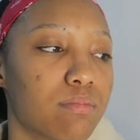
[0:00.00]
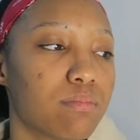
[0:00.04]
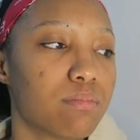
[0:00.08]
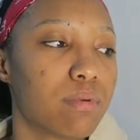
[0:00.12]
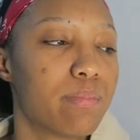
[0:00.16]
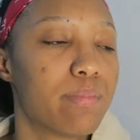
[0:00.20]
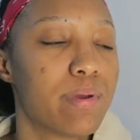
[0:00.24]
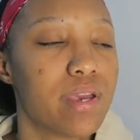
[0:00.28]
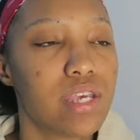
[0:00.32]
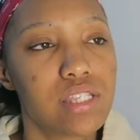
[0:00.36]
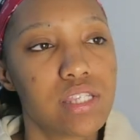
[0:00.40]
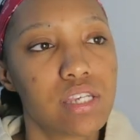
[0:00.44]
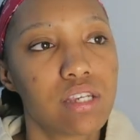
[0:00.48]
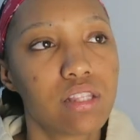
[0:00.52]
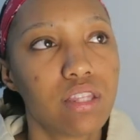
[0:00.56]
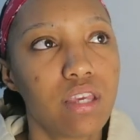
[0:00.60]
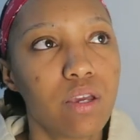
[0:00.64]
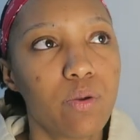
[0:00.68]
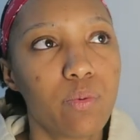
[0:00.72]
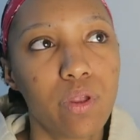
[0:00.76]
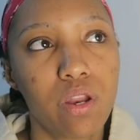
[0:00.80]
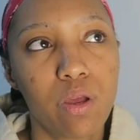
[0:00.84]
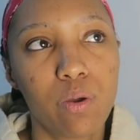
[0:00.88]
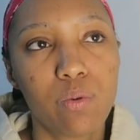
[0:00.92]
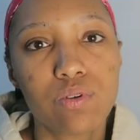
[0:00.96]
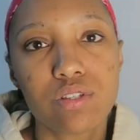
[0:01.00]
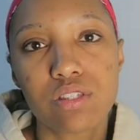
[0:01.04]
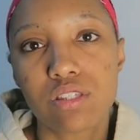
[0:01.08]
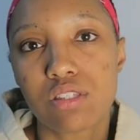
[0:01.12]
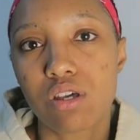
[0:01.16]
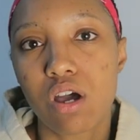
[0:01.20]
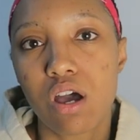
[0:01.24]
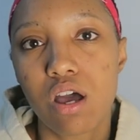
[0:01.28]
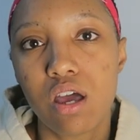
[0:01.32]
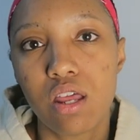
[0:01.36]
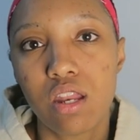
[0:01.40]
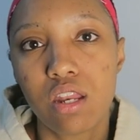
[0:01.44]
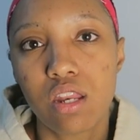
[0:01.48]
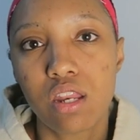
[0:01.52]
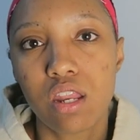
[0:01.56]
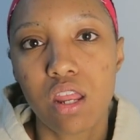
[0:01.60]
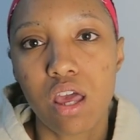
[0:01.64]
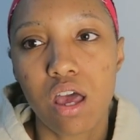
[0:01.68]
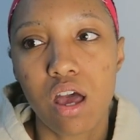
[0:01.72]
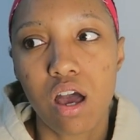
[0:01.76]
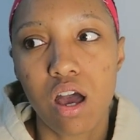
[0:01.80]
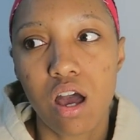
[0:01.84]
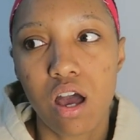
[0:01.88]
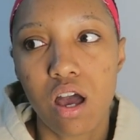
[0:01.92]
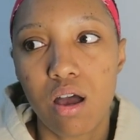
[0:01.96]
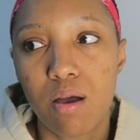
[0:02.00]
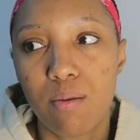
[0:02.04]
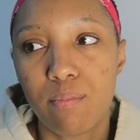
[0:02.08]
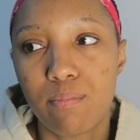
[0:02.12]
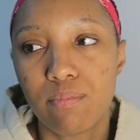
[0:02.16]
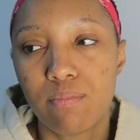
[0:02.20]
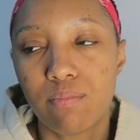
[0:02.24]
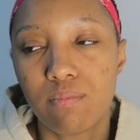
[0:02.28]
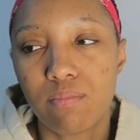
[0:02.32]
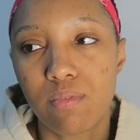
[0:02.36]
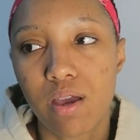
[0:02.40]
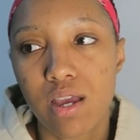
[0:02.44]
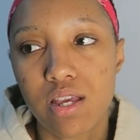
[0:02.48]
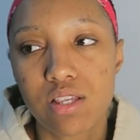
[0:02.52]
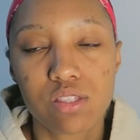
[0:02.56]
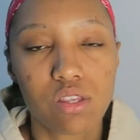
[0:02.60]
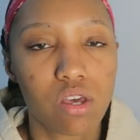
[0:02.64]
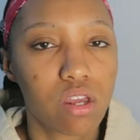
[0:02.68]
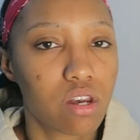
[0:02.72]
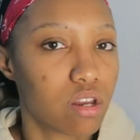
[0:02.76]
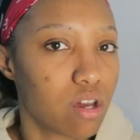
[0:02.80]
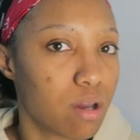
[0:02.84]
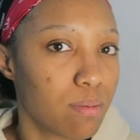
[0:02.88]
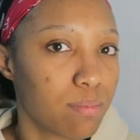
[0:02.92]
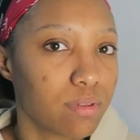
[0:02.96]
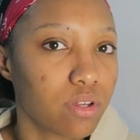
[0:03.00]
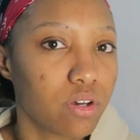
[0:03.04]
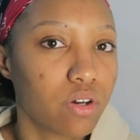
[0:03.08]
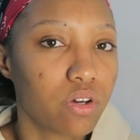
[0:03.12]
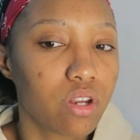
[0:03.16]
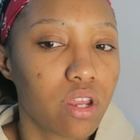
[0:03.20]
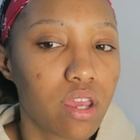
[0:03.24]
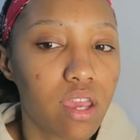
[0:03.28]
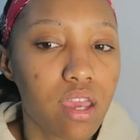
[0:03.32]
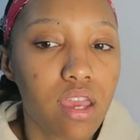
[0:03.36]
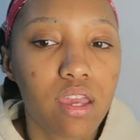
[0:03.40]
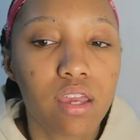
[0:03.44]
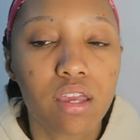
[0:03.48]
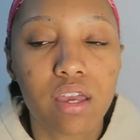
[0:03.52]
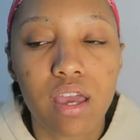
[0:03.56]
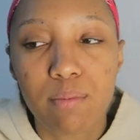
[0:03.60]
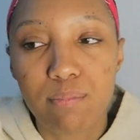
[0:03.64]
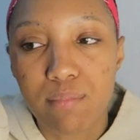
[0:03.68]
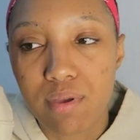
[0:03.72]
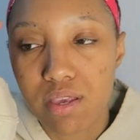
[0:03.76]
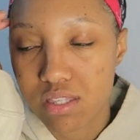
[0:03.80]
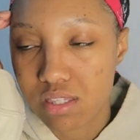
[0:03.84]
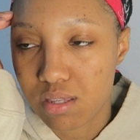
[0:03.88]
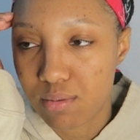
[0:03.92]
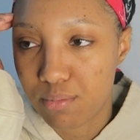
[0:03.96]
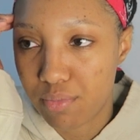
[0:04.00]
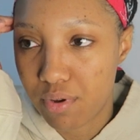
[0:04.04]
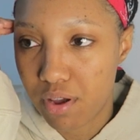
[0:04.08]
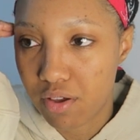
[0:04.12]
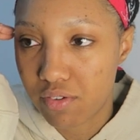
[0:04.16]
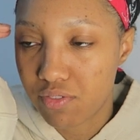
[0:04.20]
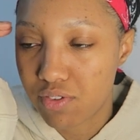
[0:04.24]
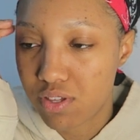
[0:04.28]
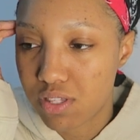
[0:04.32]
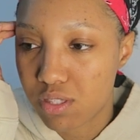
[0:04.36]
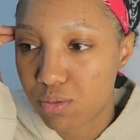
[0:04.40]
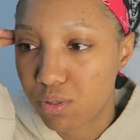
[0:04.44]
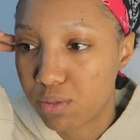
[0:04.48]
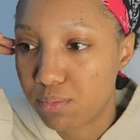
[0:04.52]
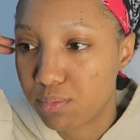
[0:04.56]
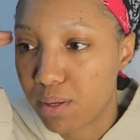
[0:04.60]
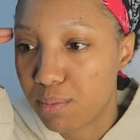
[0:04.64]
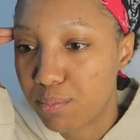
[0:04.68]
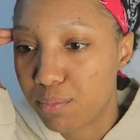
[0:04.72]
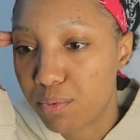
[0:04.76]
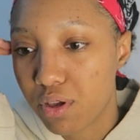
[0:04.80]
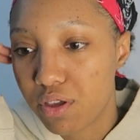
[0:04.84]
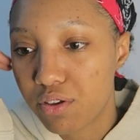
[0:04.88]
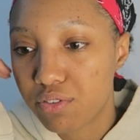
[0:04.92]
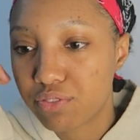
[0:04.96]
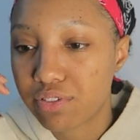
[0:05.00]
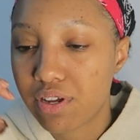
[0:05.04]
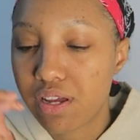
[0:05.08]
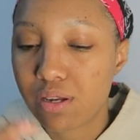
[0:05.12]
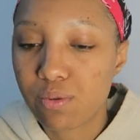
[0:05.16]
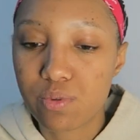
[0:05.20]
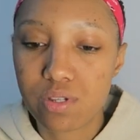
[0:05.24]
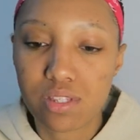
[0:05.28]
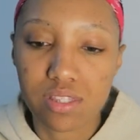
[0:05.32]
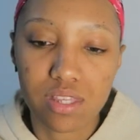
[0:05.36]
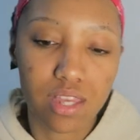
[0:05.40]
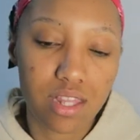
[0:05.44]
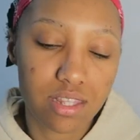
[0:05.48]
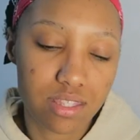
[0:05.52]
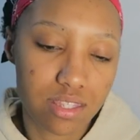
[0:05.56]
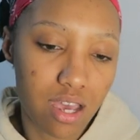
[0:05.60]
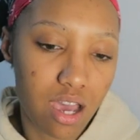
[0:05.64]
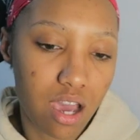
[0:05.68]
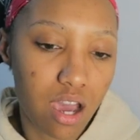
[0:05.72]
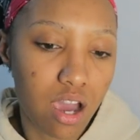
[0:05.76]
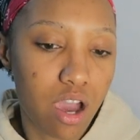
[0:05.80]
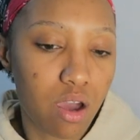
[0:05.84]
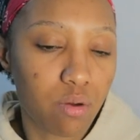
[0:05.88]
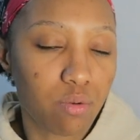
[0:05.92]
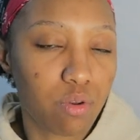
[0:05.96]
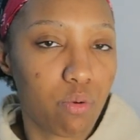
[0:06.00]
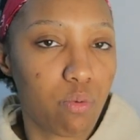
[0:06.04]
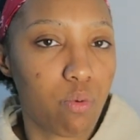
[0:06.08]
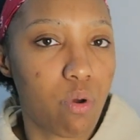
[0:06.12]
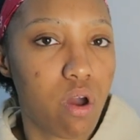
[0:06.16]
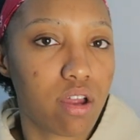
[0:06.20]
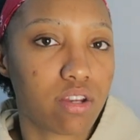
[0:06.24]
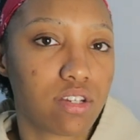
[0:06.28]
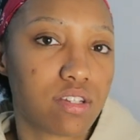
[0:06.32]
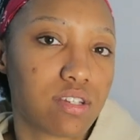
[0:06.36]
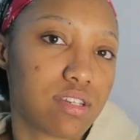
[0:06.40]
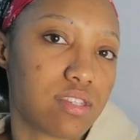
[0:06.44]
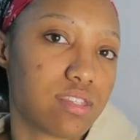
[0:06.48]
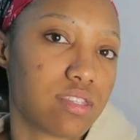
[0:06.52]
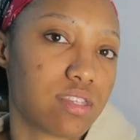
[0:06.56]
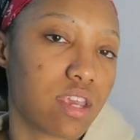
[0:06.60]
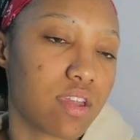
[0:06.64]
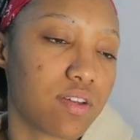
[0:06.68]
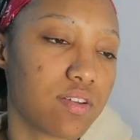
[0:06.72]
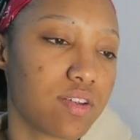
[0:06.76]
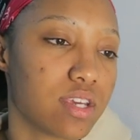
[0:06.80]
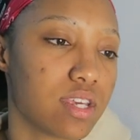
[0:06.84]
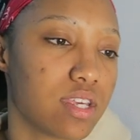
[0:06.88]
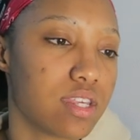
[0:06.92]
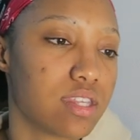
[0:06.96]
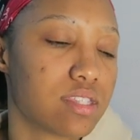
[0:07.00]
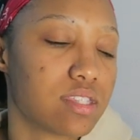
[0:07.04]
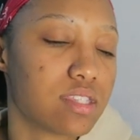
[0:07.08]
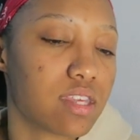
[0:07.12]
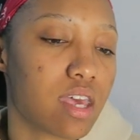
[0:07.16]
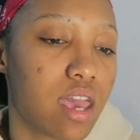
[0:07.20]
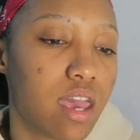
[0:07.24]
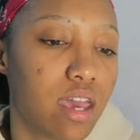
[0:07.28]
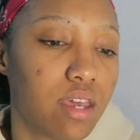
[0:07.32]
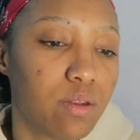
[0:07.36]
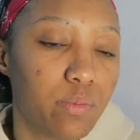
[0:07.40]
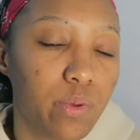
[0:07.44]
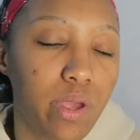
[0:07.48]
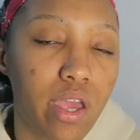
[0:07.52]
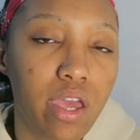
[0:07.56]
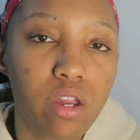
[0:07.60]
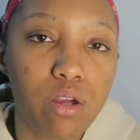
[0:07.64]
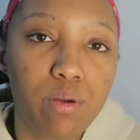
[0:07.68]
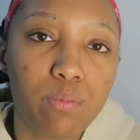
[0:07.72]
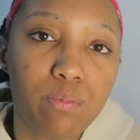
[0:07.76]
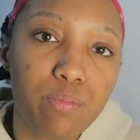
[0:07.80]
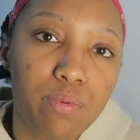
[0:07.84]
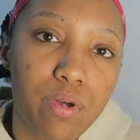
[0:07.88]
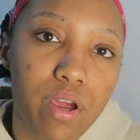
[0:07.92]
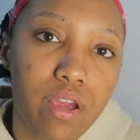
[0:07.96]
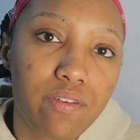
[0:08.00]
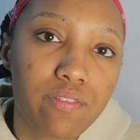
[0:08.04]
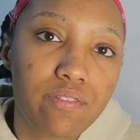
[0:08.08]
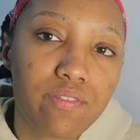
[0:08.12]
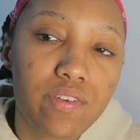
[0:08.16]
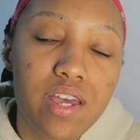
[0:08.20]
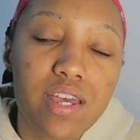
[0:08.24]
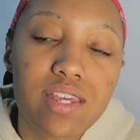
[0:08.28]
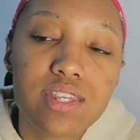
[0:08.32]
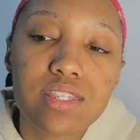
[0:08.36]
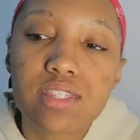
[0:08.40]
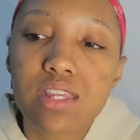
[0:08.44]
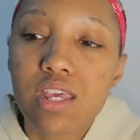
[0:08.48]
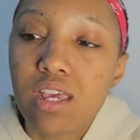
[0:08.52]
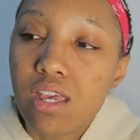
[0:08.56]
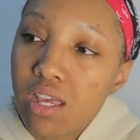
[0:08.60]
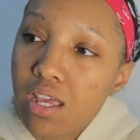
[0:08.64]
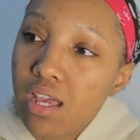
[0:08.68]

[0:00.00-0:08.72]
But basically when I was done, um, I started uploading. I made some breakfast with my boyfriend. We sat down, we watched a series, and we ate our breakfast.